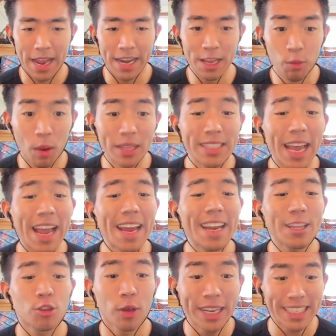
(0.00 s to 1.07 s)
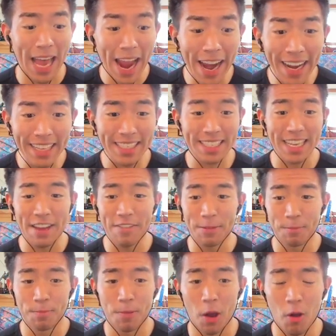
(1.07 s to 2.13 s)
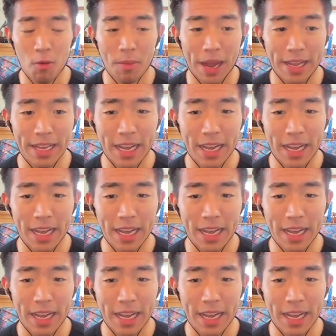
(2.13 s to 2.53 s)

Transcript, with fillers: 81s, 83s, 87. Oh, my